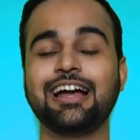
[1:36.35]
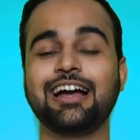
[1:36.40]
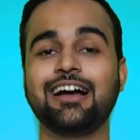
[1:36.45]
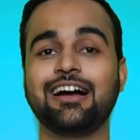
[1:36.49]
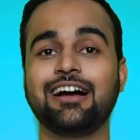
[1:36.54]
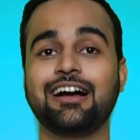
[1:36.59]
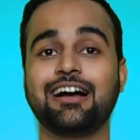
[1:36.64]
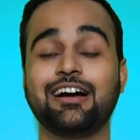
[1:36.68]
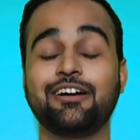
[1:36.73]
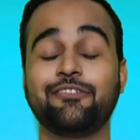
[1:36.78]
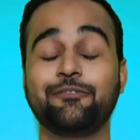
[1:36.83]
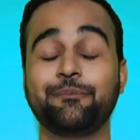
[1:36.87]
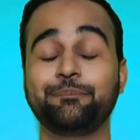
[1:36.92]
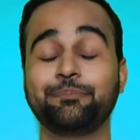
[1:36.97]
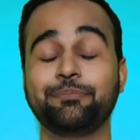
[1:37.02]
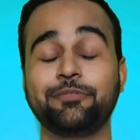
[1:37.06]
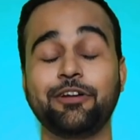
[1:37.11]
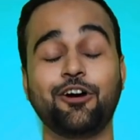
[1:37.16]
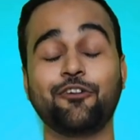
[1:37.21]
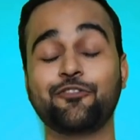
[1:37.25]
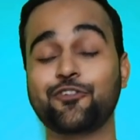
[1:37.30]
Uh,
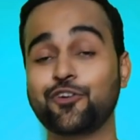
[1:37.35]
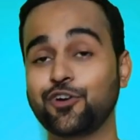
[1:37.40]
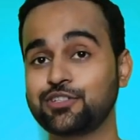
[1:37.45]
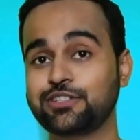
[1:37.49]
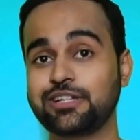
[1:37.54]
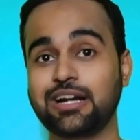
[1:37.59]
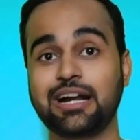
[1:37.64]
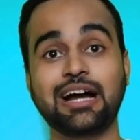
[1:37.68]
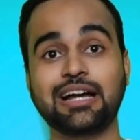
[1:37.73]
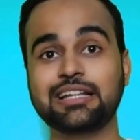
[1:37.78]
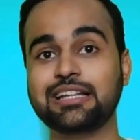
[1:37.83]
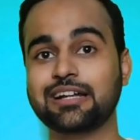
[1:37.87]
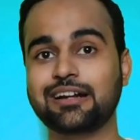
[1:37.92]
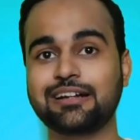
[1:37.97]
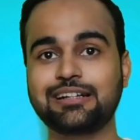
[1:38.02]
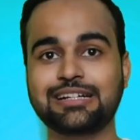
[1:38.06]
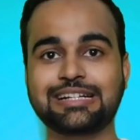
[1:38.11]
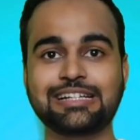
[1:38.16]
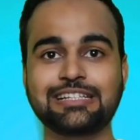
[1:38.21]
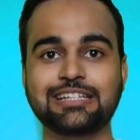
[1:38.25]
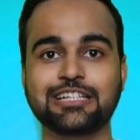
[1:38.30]
of course, there are other
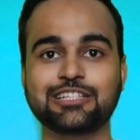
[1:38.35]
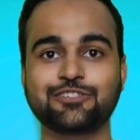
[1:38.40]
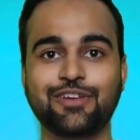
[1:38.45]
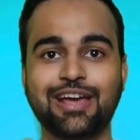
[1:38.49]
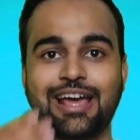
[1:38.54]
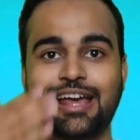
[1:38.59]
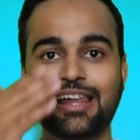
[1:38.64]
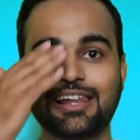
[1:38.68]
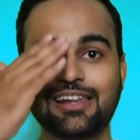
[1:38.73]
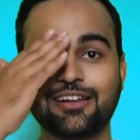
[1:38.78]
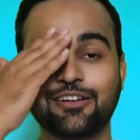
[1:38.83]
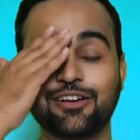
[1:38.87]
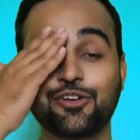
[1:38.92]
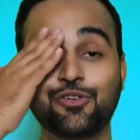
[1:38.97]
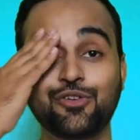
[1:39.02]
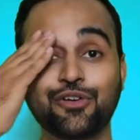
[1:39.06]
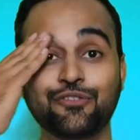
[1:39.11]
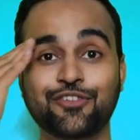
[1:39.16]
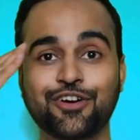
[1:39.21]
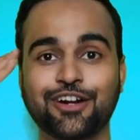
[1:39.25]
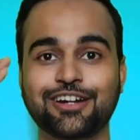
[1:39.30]
countries as well uh,
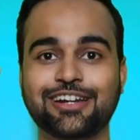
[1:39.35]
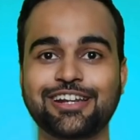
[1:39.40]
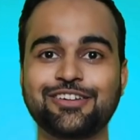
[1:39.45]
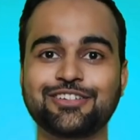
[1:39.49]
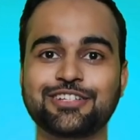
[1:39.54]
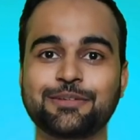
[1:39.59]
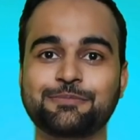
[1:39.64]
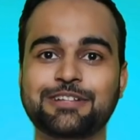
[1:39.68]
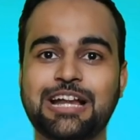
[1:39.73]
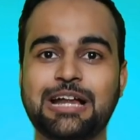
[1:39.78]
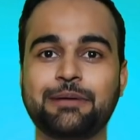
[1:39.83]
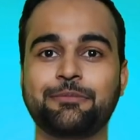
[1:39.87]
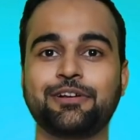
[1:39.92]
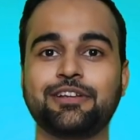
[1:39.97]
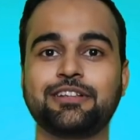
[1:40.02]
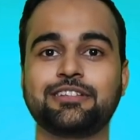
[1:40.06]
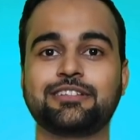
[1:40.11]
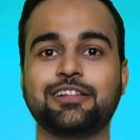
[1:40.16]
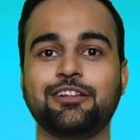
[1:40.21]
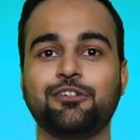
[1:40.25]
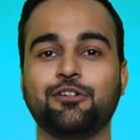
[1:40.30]
who have got you know
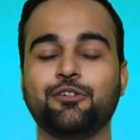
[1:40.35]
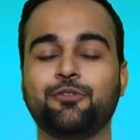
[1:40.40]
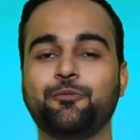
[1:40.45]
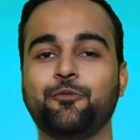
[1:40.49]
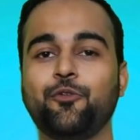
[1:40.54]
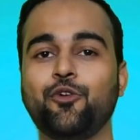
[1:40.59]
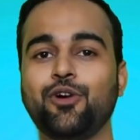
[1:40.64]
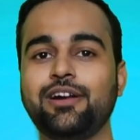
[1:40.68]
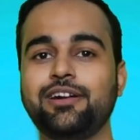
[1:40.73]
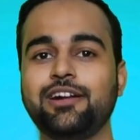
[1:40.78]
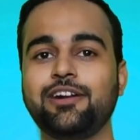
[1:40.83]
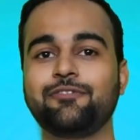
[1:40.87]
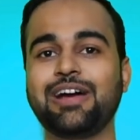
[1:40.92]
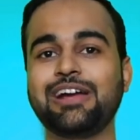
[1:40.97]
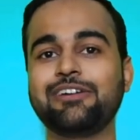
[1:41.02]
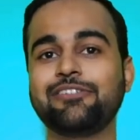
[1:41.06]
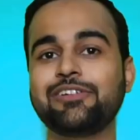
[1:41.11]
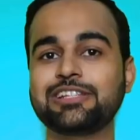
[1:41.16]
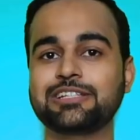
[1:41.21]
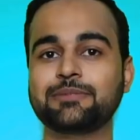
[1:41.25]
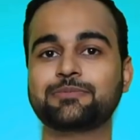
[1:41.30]
subscribers, you know, 400,
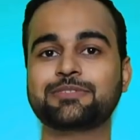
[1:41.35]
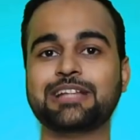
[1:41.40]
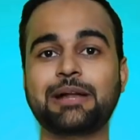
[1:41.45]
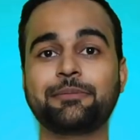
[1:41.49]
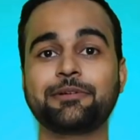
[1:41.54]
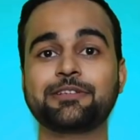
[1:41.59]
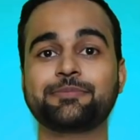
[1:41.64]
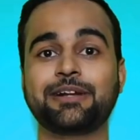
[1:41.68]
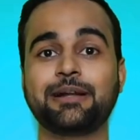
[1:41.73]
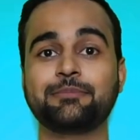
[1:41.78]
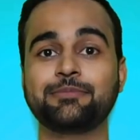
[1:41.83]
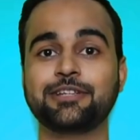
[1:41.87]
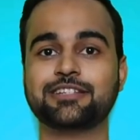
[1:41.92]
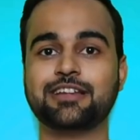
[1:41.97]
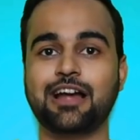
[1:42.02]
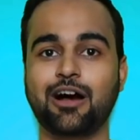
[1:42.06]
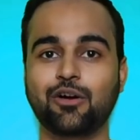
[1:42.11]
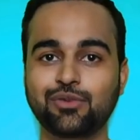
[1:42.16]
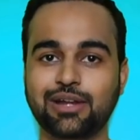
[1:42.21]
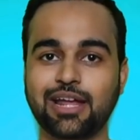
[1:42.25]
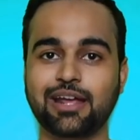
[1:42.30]
500 subscribers, but I'm just
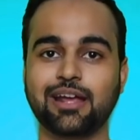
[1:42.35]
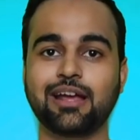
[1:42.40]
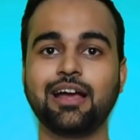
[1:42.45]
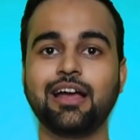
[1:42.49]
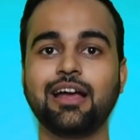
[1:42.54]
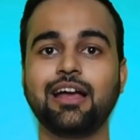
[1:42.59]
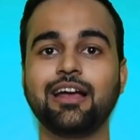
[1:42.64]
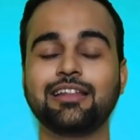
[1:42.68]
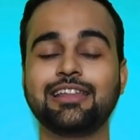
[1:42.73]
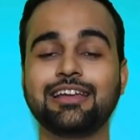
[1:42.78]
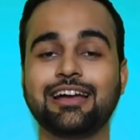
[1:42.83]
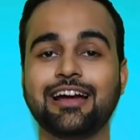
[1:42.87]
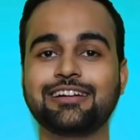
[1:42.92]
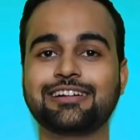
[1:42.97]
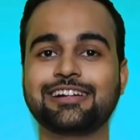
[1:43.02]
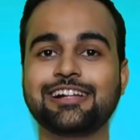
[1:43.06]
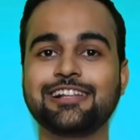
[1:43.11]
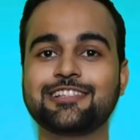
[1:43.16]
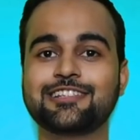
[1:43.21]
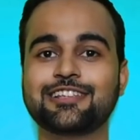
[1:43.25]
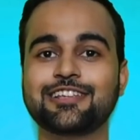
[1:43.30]
counting the
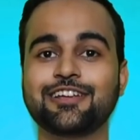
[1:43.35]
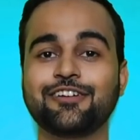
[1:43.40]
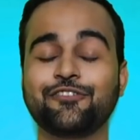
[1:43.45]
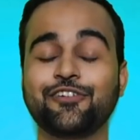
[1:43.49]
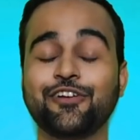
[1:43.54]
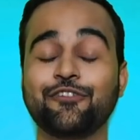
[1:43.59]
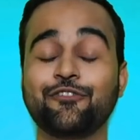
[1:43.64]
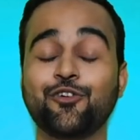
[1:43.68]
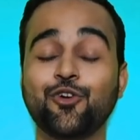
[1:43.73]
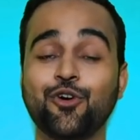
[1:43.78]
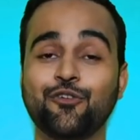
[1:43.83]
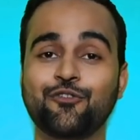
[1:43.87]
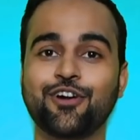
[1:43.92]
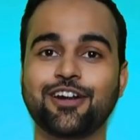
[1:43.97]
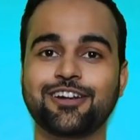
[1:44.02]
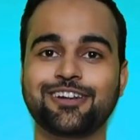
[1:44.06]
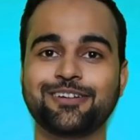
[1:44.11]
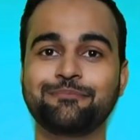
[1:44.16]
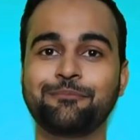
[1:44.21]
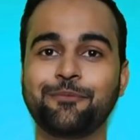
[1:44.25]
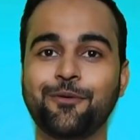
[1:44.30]
countries who have
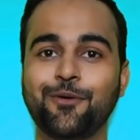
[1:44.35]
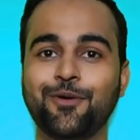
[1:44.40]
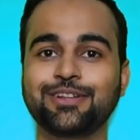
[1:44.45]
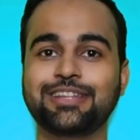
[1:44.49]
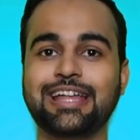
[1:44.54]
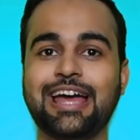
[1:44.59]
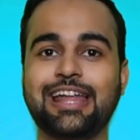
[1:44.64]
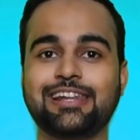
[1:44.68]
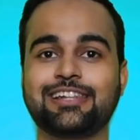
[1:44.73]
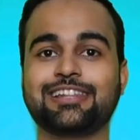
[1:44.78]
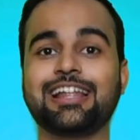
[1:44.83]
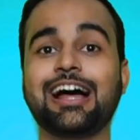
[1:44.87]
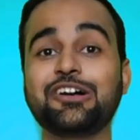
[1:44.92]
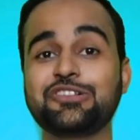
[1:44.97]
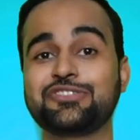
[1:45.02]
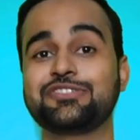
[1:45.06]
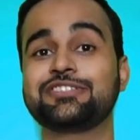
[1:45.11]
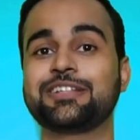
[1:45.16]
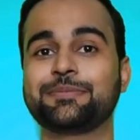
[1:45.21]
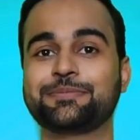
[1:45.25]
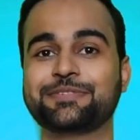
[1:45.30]
got more than
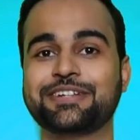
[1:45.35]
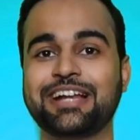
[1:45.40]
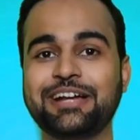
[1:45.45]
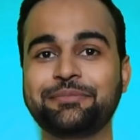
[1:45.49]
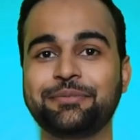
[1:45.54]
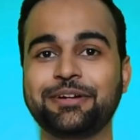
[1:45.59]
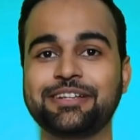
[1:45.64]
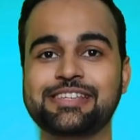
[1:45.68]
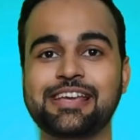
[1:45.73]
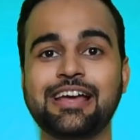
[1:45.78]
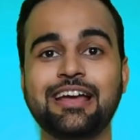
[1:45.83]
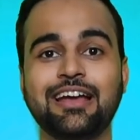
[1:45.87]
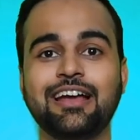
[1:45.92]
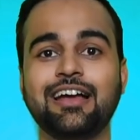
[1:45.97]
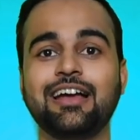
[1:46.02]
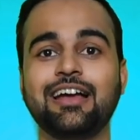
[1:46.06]
1,000 subscribers.